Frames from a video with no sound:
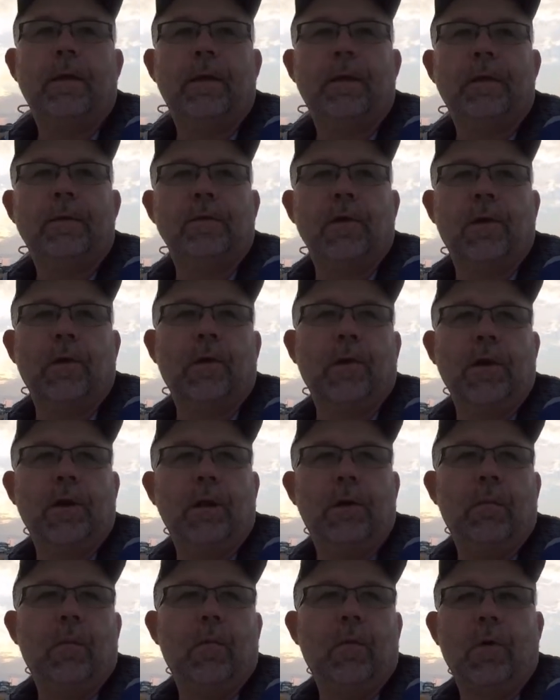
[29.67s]
It's early
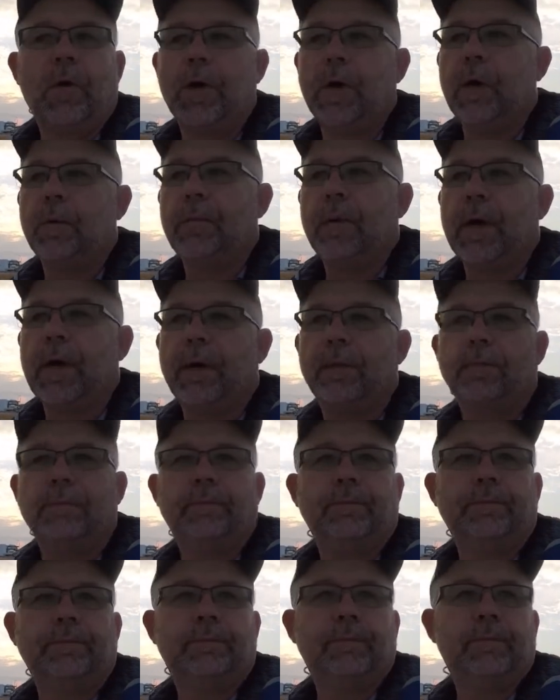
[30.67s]
in the morning, about
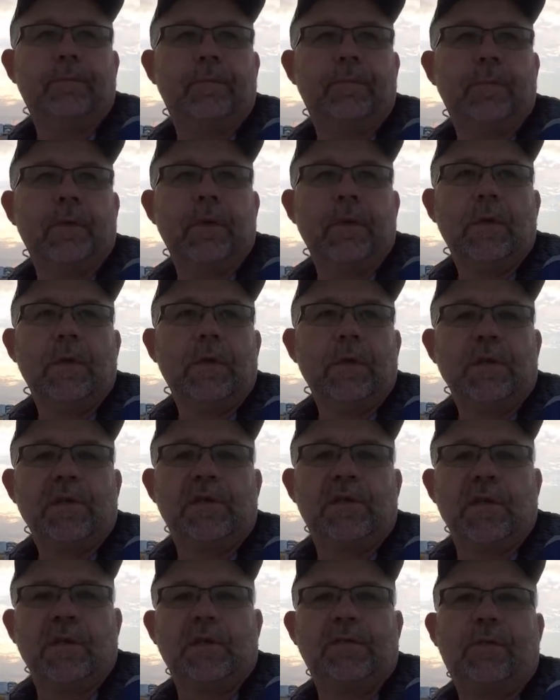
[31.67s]

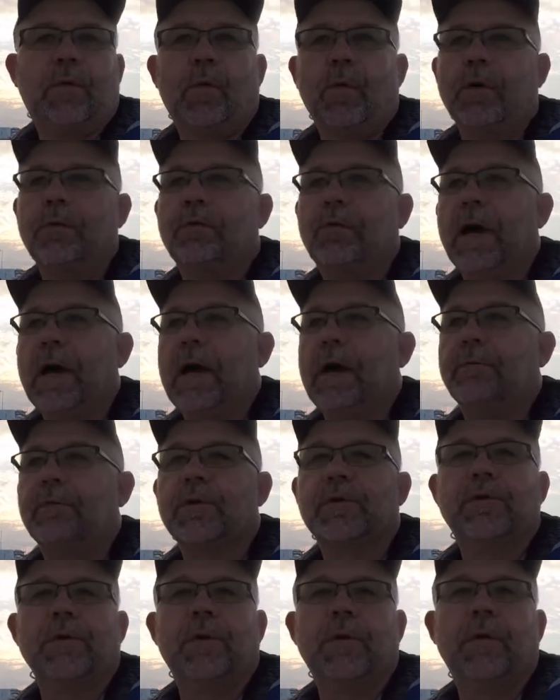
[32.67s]
6:45
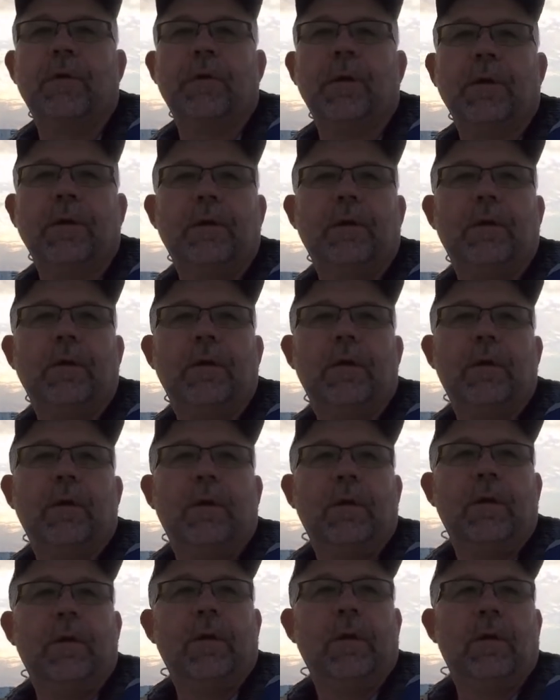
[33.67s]
or so, and
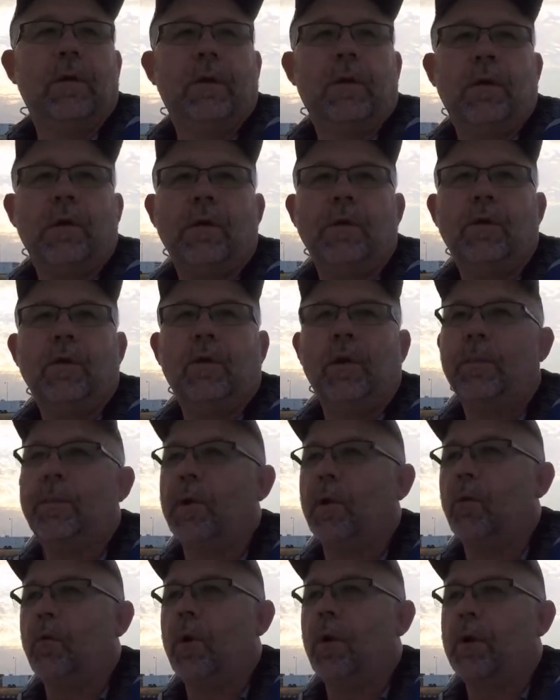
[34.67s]
I'm going to do a little
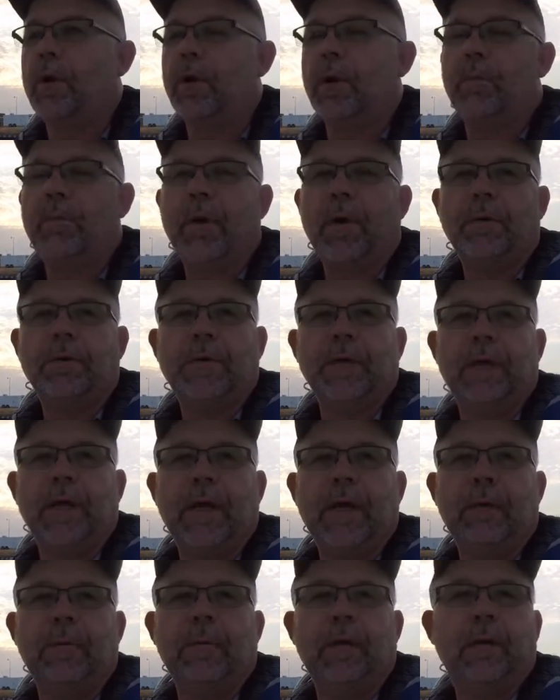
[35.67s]
bit of work on the boat
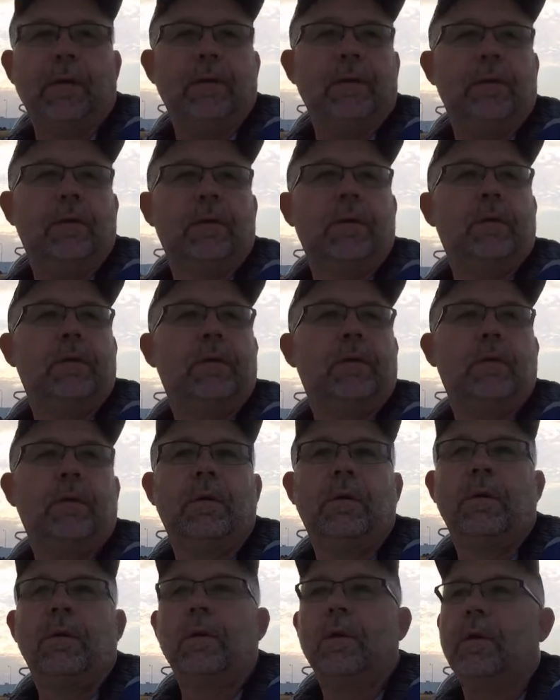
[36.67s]
today, but
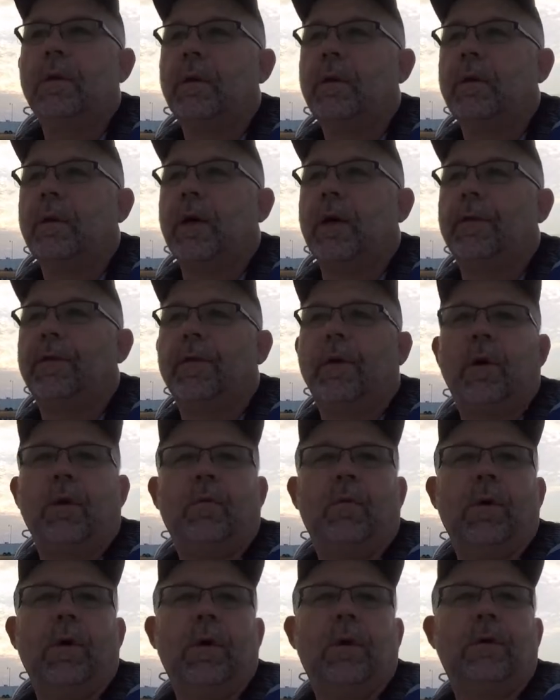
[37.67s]
I thought,
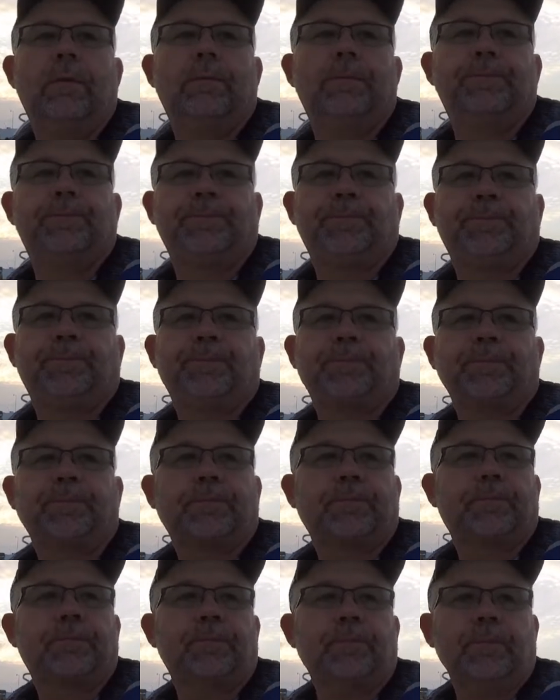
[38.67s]
well,
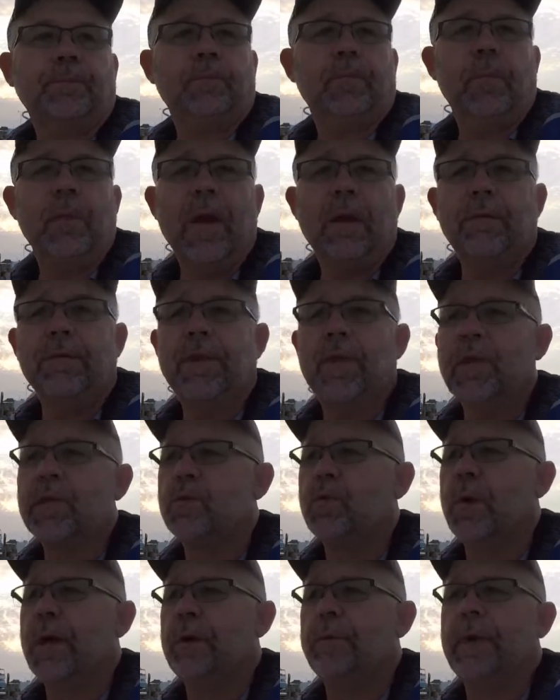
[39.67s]
everything's
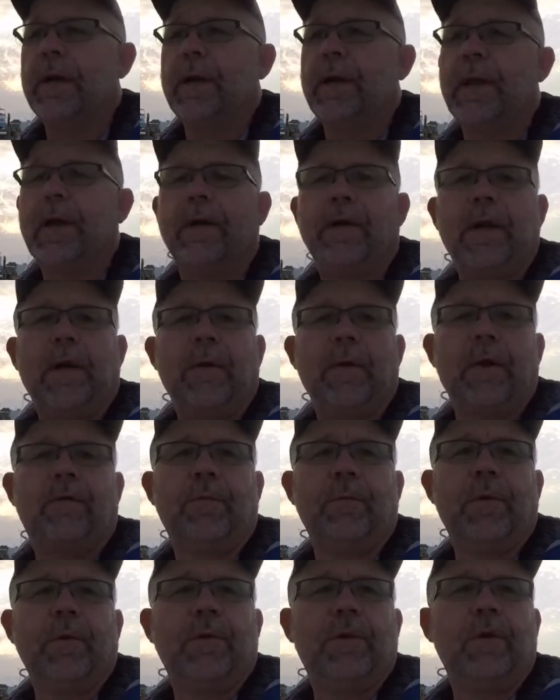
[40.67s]
wet right now anyway
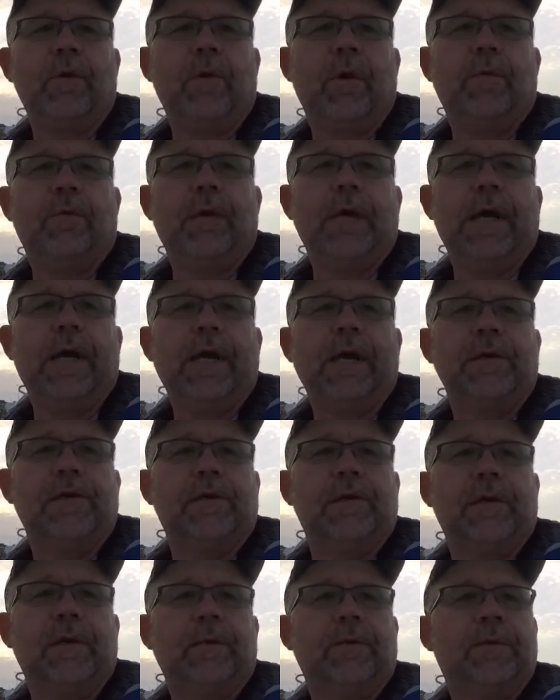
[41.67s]
from the dew overnight,
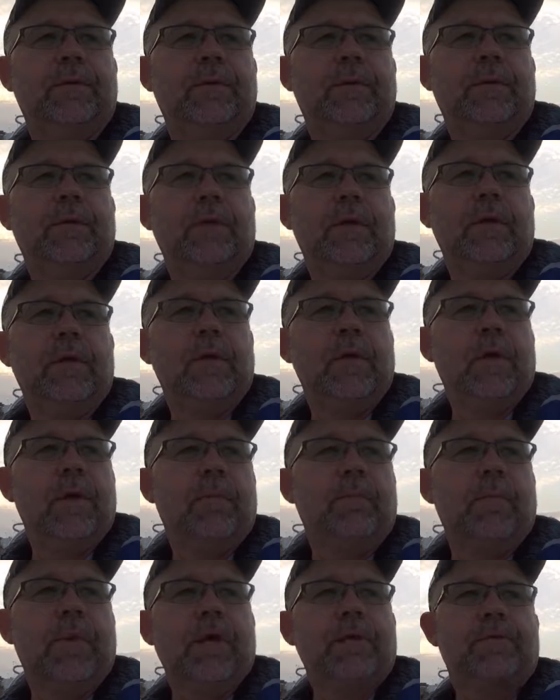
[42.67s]
so
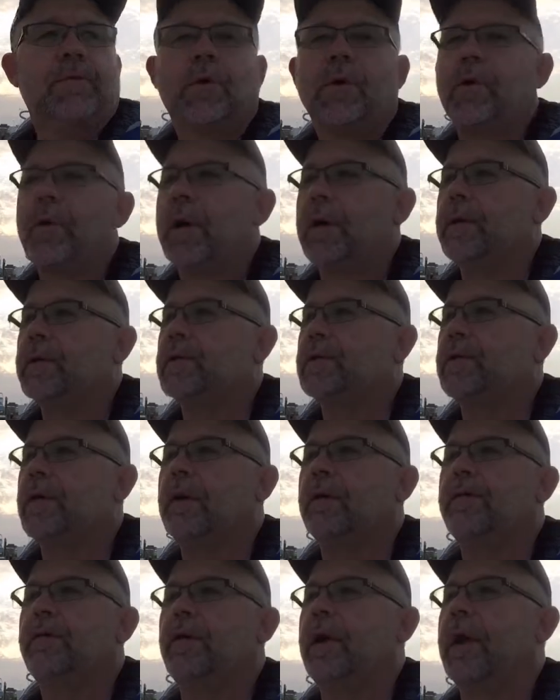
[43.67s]
might as well go out and
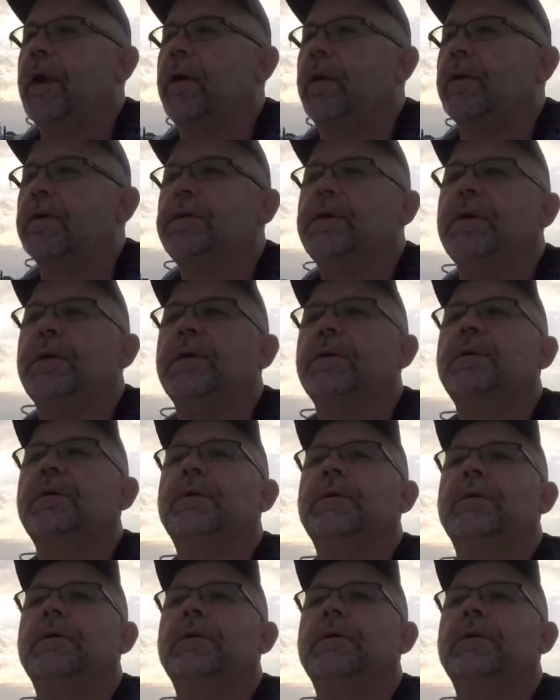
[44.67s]
sail for an hour or two.